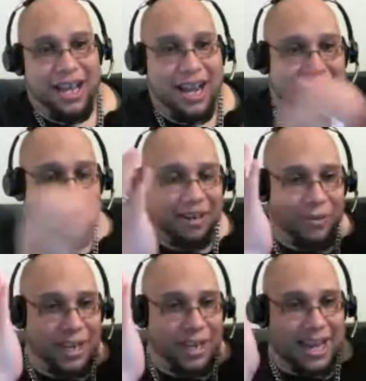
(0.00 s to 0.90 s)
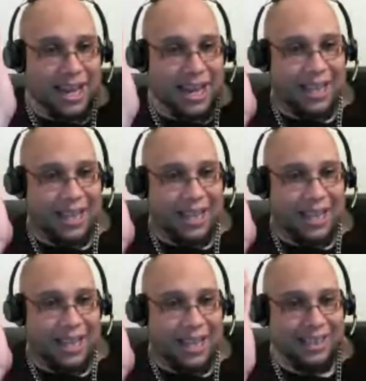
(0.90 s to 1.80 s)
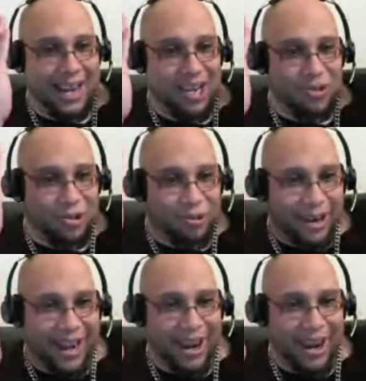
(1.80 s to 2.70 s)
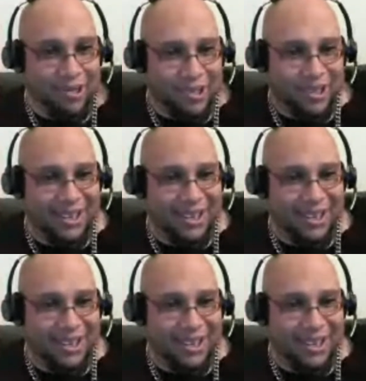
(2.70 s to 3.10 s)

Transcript: and he's already kind of got natural gray hairs